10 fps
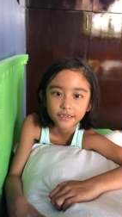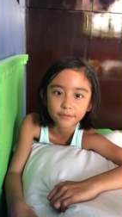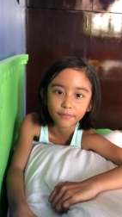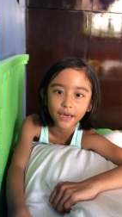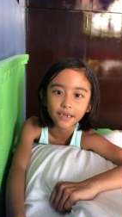
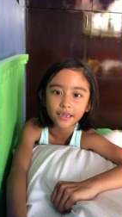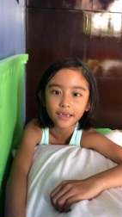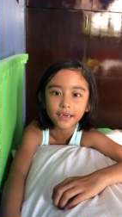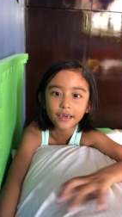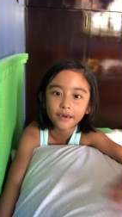
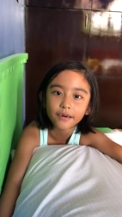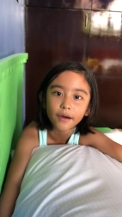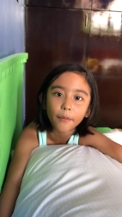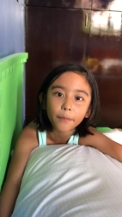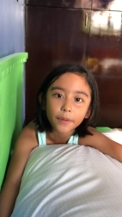many
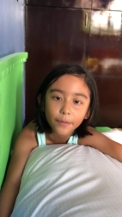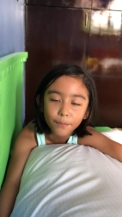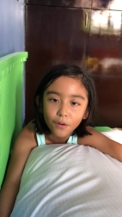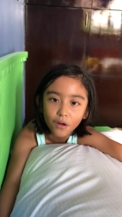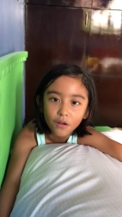
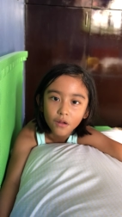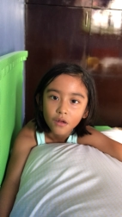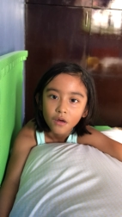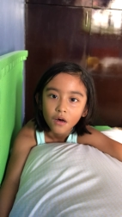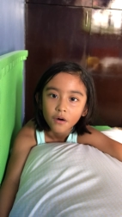people.
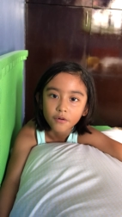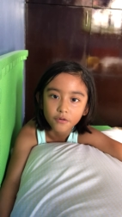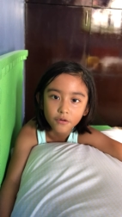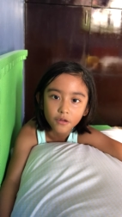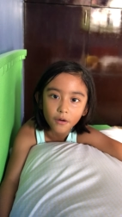
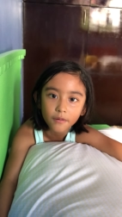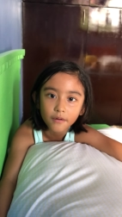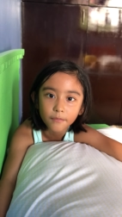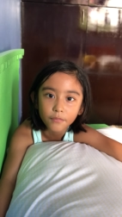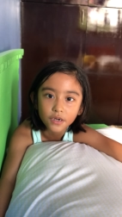
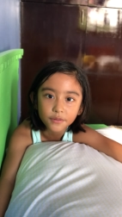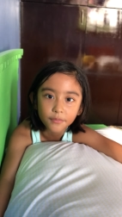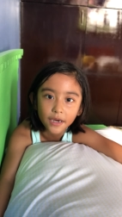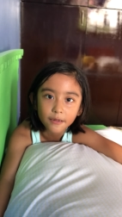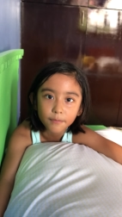Columbus
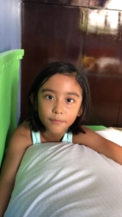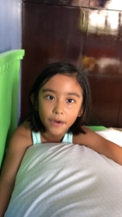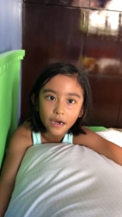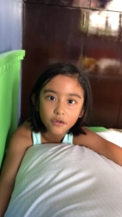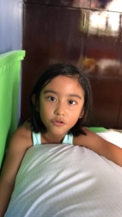went
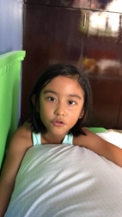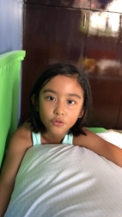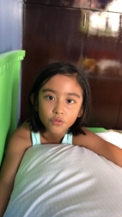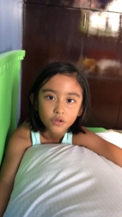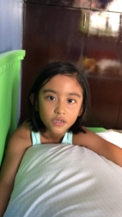back
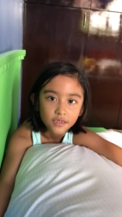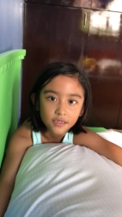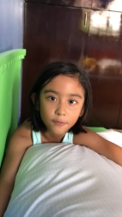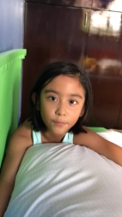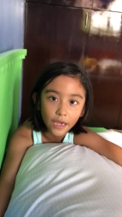to
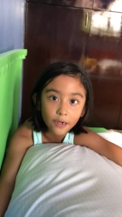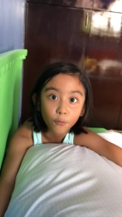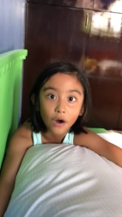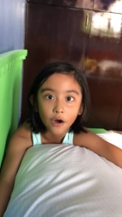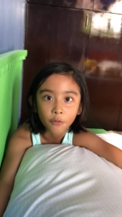Spain.
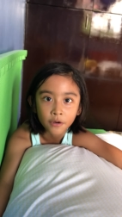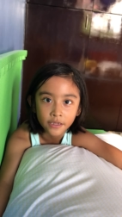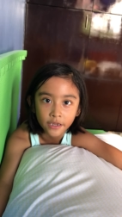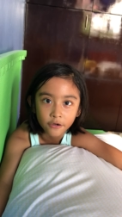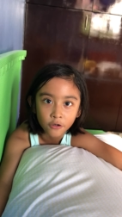Wow,
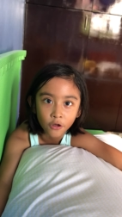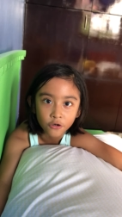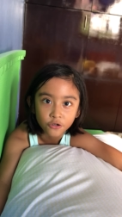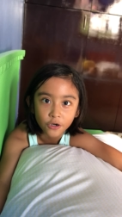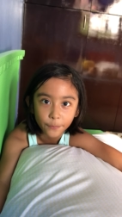another
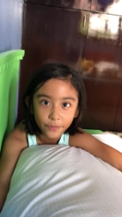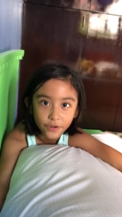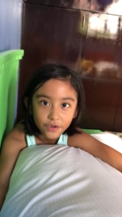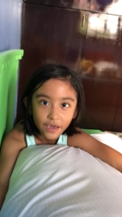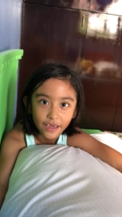long trip.
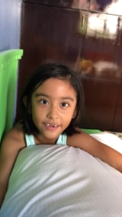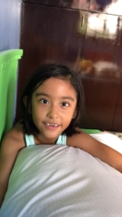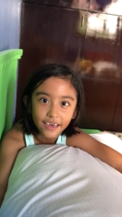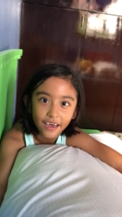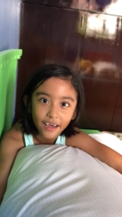And
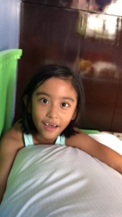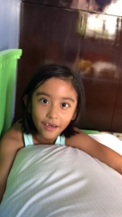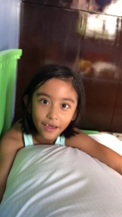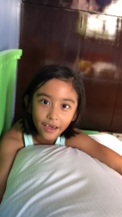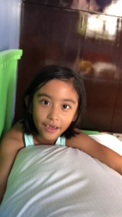there
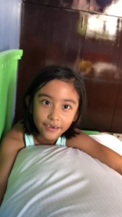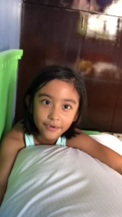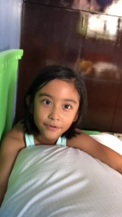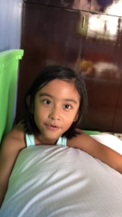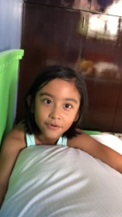
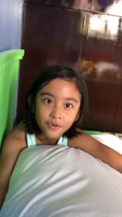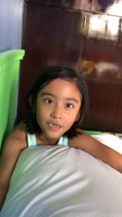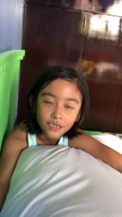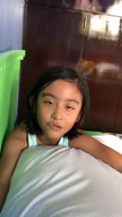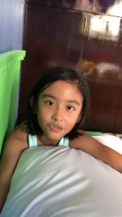and
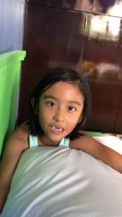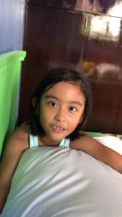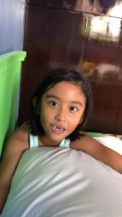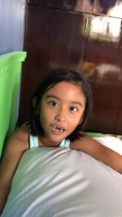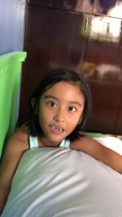to tell
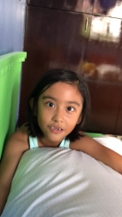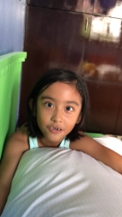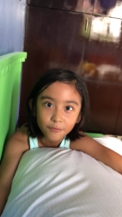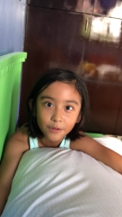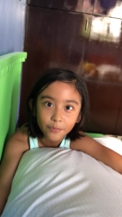the
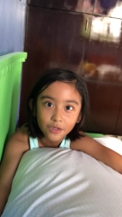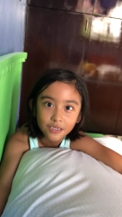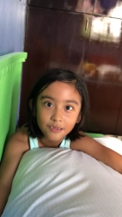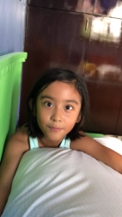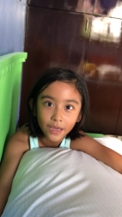other people
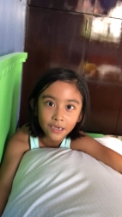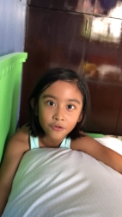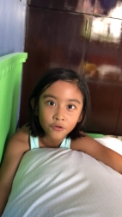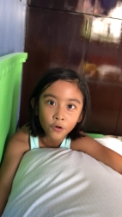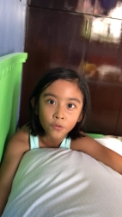in Spain
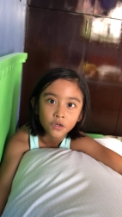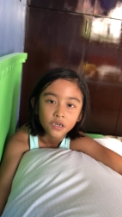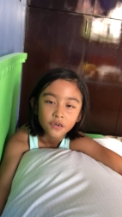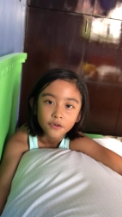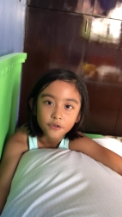to go
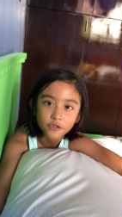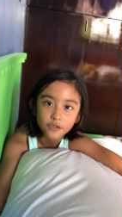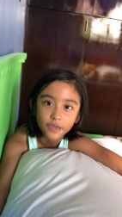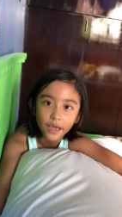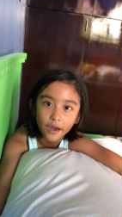
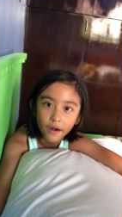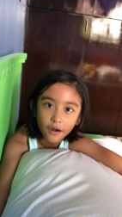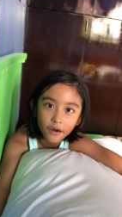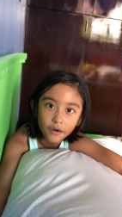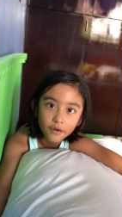
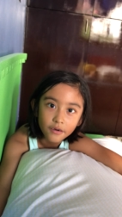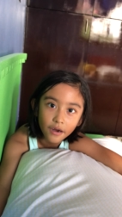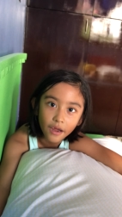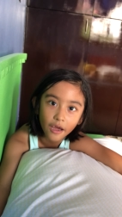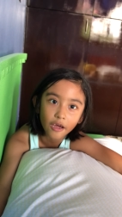there
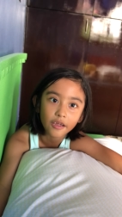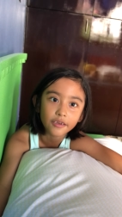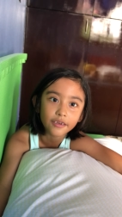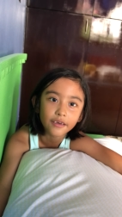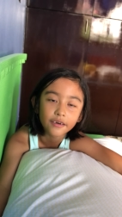
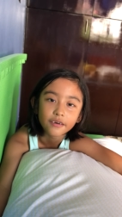and